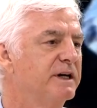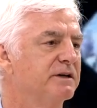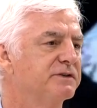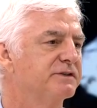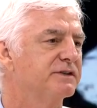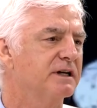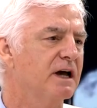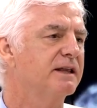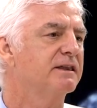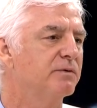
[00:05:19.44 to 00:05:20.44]
because it's the
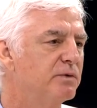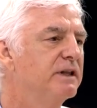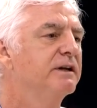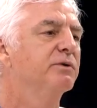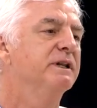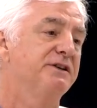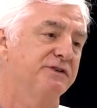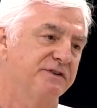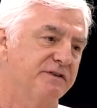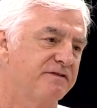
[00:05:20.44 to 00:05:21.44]
cut that really
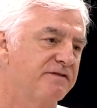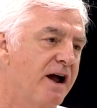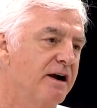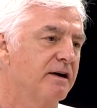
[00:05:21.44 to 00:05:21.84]
releases the fire.